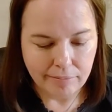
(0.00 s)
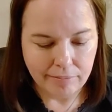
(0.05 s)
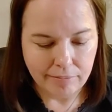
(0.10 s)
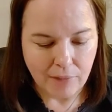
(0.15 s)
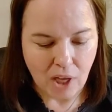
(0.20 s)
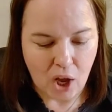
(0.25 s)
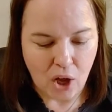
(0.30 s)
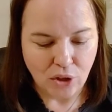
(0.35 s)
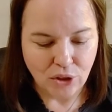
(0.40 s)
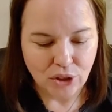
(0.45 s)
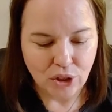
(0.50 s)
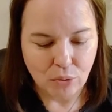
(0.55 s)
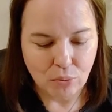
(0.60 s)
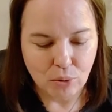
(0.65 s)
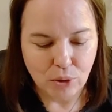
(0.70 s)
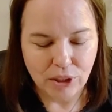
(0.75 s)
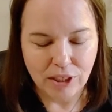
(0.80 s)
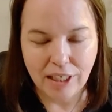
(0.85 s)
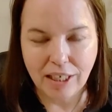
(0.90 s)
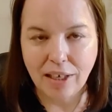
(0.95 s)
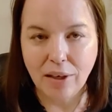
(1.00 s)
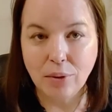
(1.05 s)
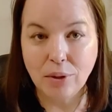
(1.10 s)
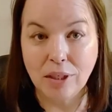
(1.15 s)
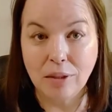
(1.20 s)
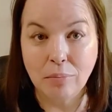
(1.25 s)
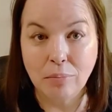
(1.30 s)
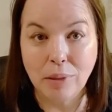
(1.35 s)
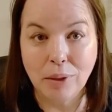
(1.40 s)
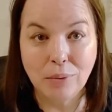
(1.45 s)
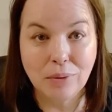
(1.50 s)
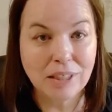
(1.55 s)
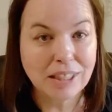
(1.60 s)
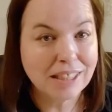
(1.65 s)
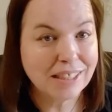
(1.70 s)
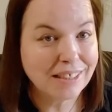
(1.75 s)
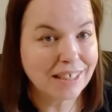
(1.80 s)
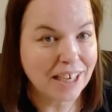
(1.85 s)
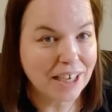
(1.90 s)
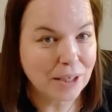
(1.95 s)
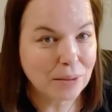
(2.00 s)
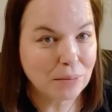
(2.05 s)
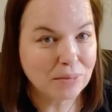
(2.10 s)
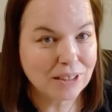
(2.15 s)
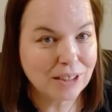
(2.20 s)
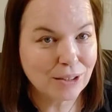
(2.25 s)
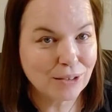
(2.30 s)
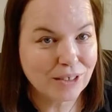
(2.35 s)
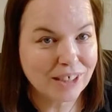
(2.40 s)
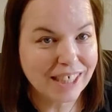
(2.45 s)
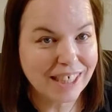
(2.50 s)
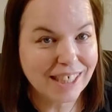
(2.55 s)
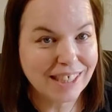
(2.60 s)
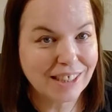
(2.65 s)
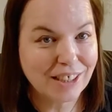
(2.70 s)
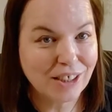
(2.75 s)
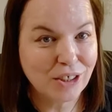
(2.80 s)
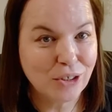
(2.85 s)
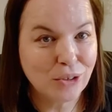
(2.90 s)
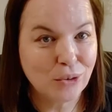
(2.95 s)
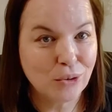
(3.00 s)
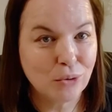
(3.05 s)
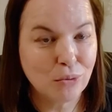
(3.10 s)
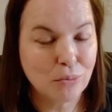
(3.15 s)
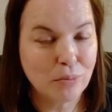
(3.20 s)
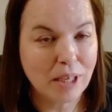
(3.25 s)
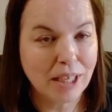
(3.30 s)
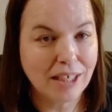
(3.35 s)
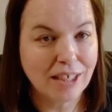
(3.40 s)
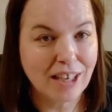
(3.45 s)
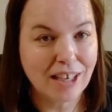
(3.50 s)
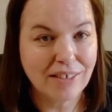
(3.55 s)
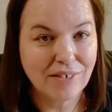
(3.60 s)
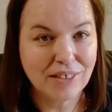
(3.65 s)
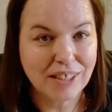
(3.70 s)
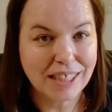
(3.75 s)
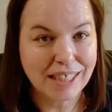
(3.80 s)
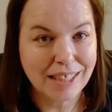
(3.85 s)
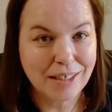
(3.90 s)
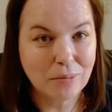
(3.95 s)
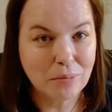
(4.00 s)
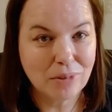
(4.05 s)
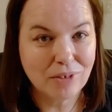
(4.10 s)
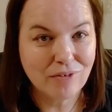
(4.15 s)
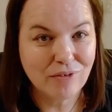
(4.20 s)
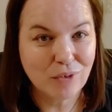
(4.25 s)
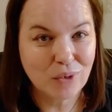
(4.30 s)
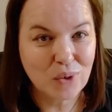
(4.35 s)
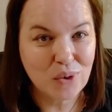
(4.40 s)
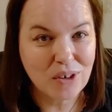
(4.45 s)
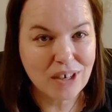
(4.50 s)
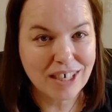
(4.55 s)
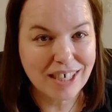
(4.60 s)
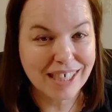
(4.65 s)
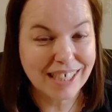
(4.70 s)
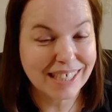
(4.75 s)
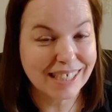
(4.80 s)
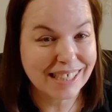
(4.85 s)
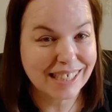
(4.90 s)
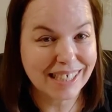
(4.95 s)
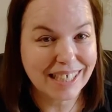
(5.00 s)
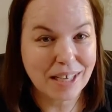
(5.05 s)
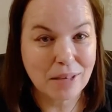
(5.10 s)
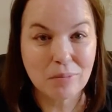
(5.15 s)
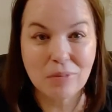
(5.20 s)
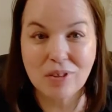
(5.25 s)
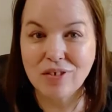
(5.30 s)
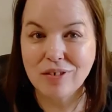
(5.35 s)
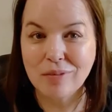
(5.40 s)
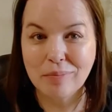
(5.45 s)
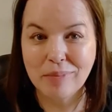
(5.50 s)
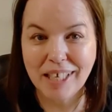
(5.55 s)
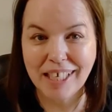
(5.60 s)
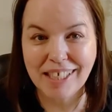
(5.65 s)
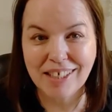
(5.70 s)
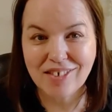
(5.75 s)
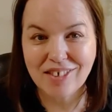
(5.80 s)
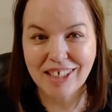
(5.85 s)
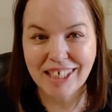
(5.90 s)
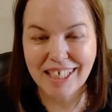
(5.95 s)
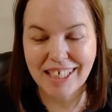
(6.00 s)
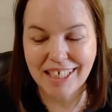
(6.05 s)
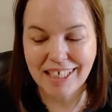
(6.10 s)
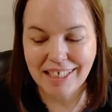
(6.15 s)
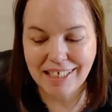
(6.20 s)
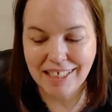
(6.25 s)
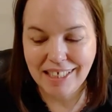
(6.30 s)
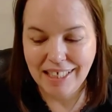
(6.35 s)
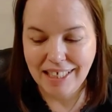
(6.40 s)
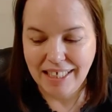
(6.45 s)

also put out a bonus timeless reading that you may not have seen before because it comes from Patreon,